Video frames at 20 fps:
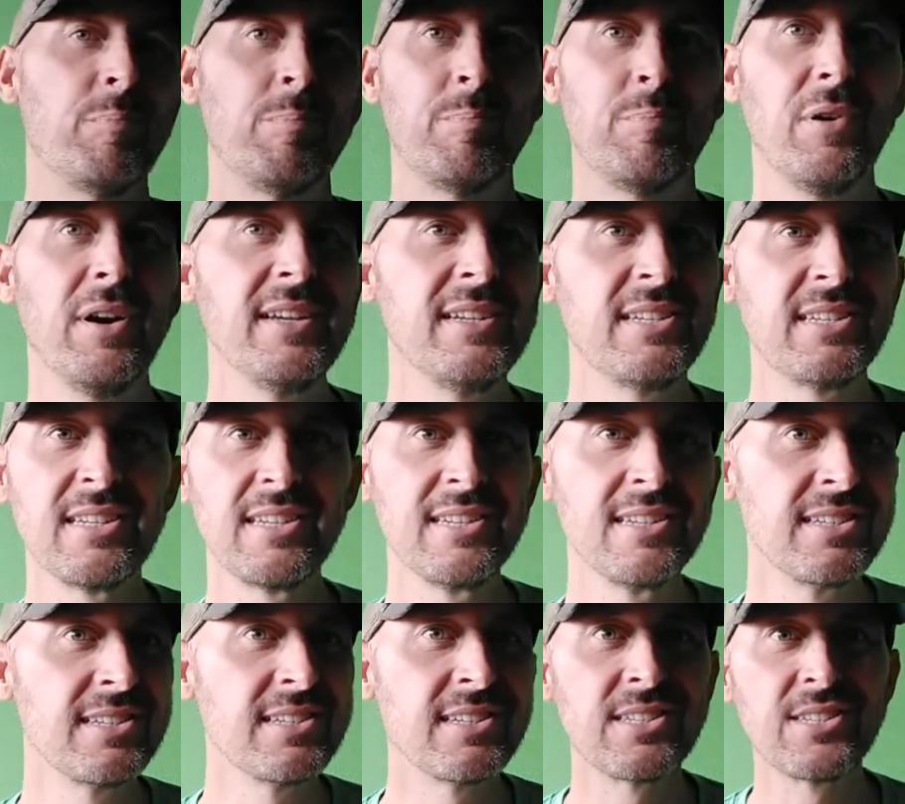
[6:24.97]

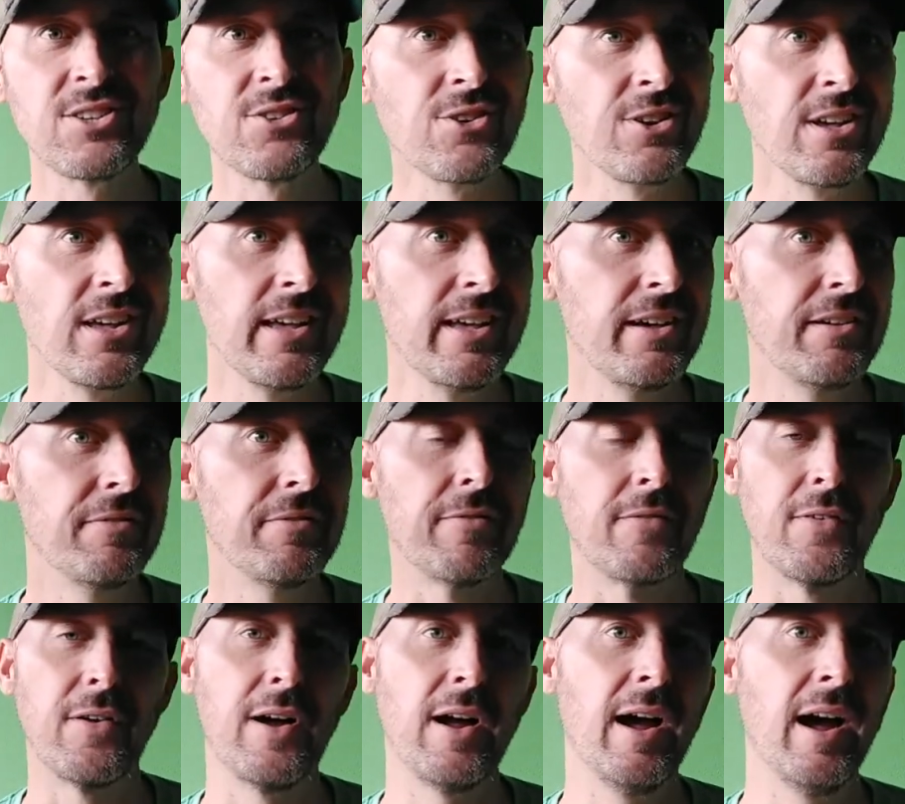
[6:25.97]
Places to live
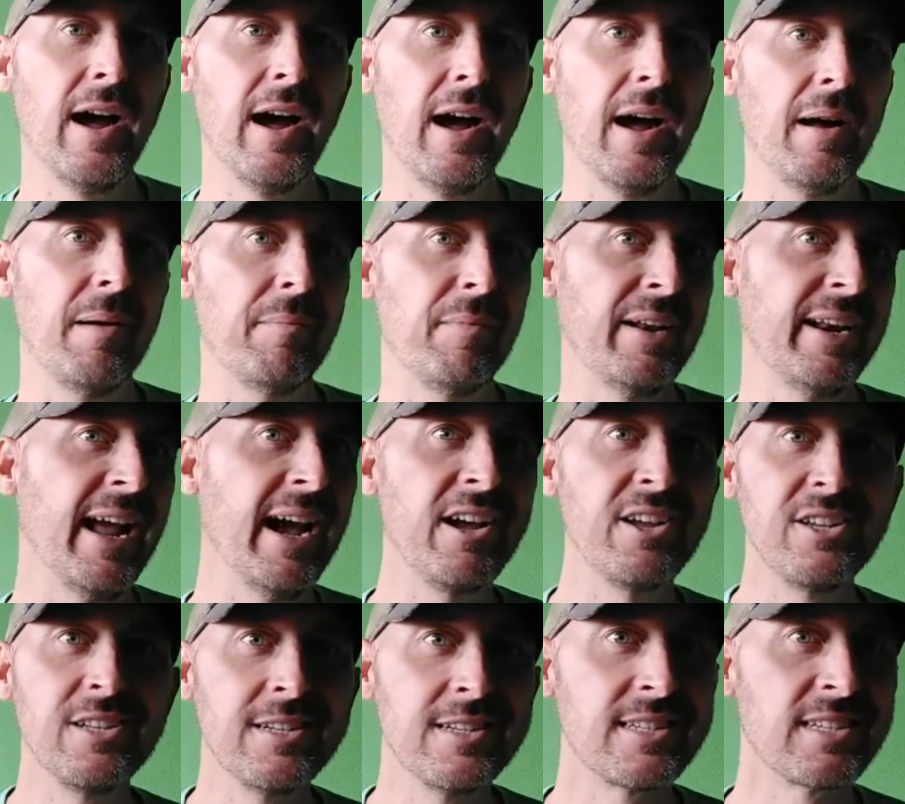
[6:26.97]
and how
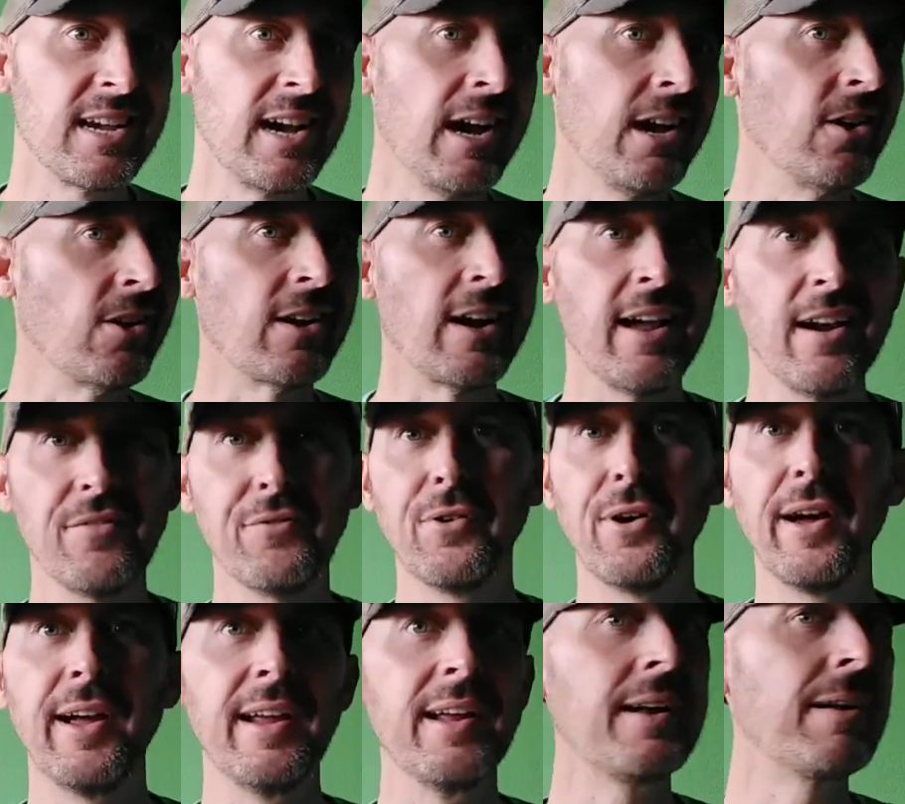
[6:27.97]
you decide are kind of
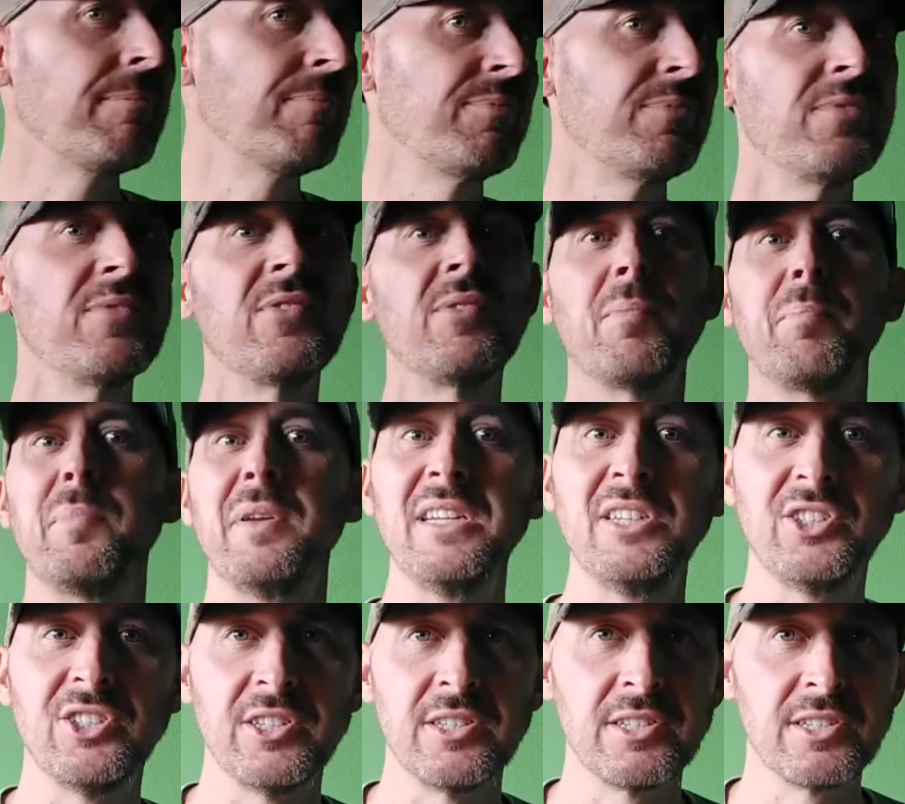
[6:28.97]
like
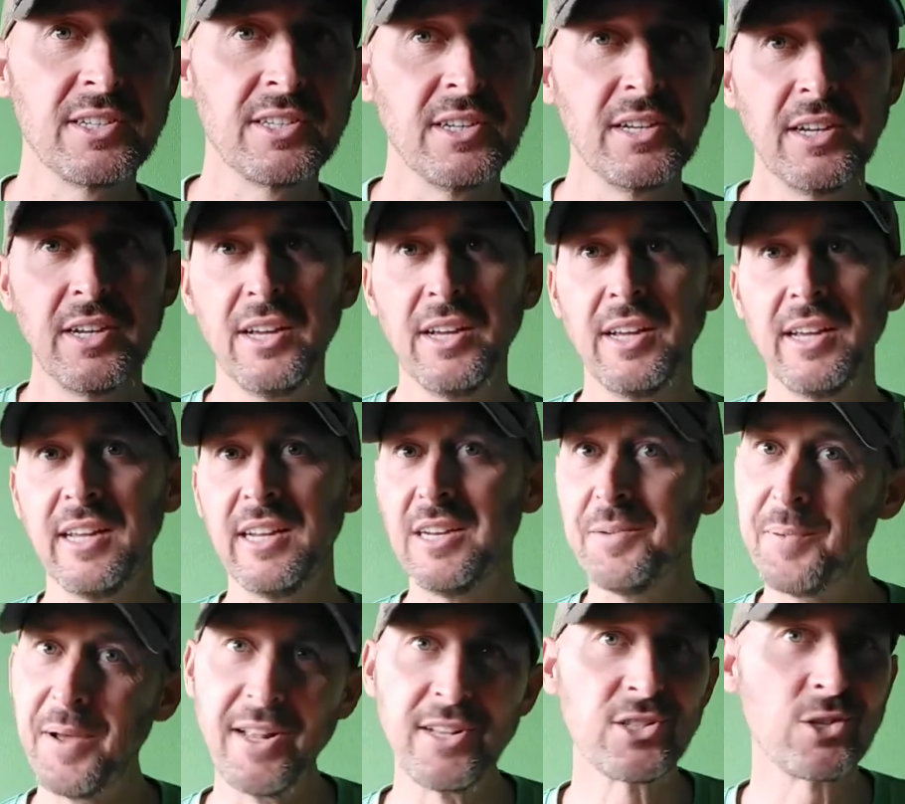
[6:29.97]
beaches. It
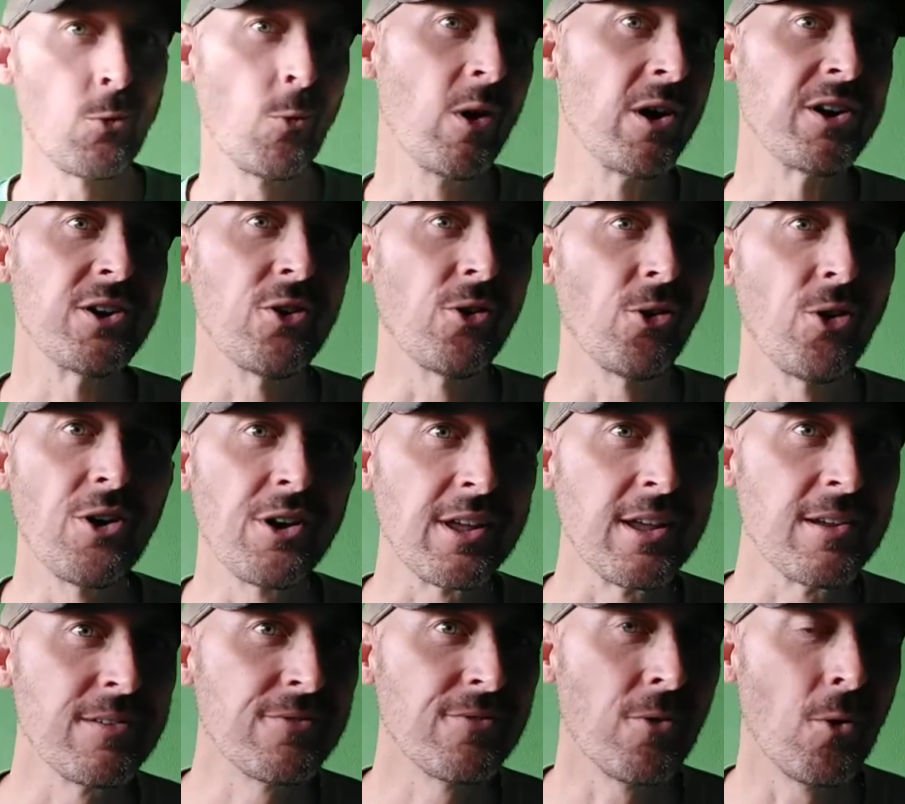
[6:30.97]
depends on what you're
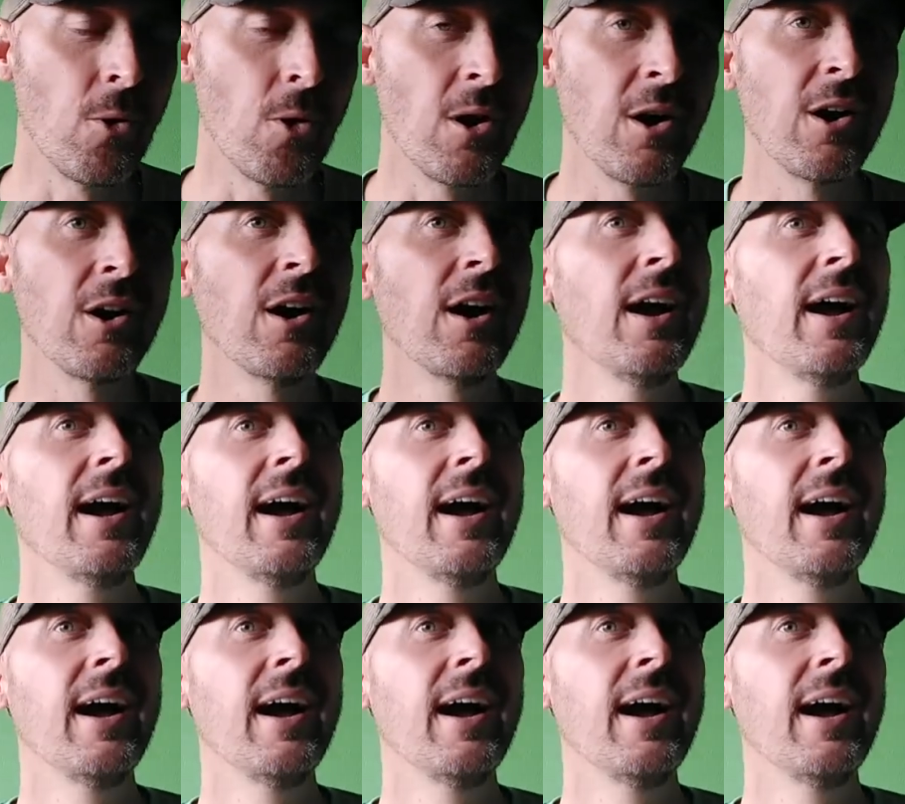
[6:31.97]
looking for.